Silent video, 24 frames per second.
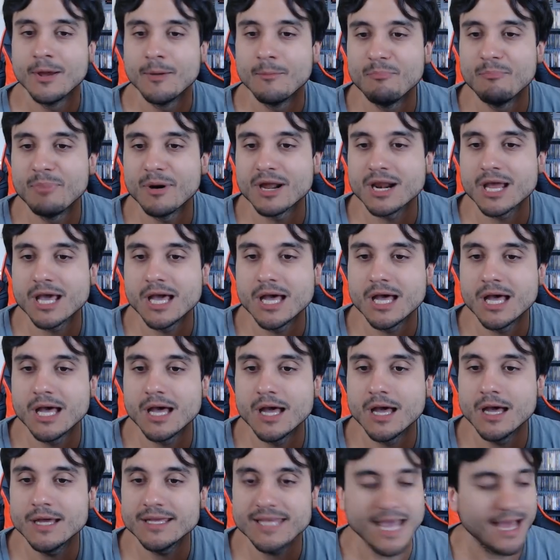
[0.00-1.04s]
But
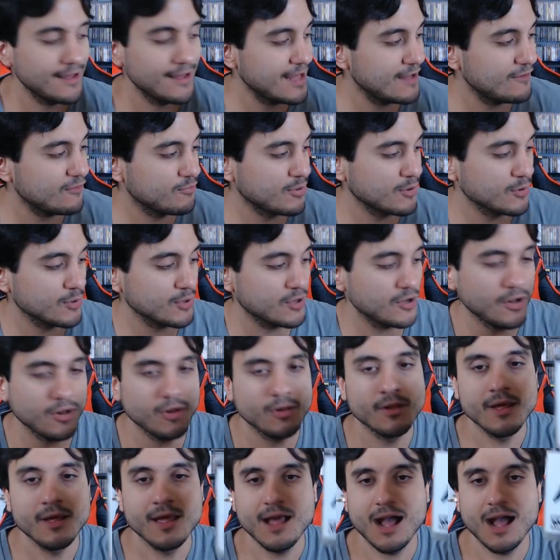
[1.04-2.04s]
yeah, Alpha Protocol.